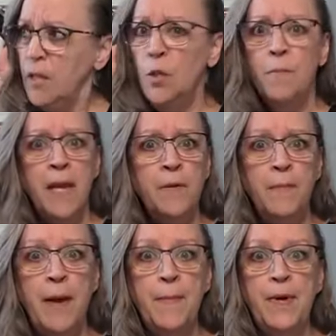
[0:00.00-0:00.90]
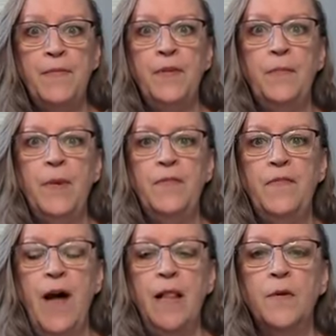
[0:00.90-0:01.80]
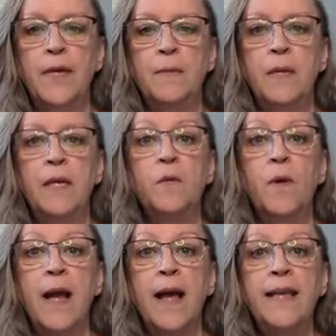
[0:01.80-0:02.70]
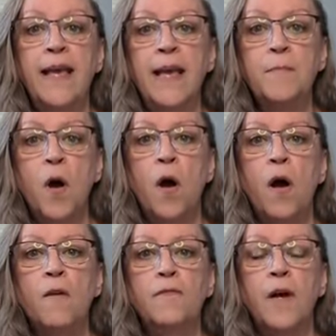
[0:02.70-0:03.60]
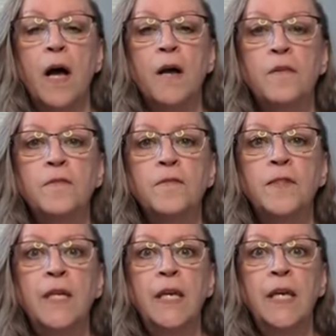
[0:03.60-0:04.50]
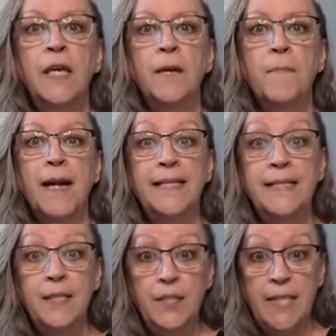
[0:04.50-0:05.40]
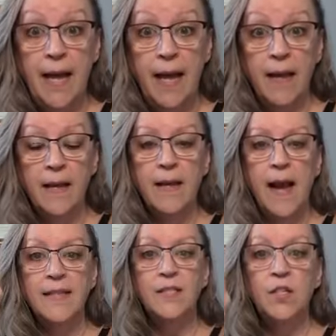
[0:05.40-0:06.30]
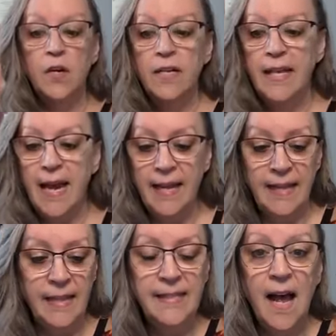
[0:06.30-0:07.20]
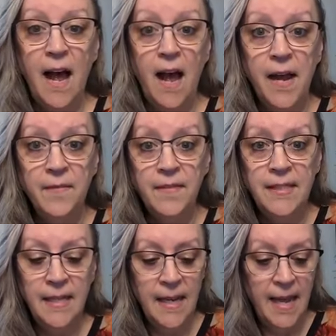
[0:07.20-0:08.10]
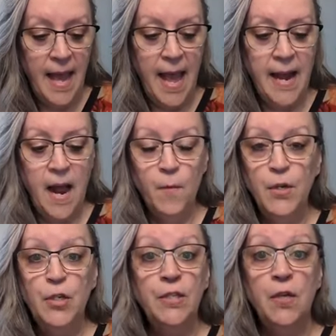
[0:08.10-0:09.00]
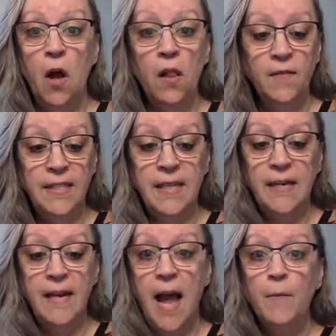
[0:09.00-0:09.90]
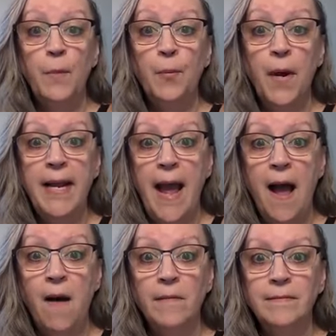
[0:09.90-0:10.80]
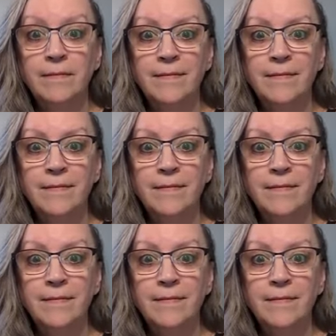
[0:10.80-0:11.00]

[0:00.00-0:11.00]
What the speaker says: You may remember, if you've been following me, when I came off of my Zyrtec, I started getting these hives, and I would just, all of a sudden, I would break out,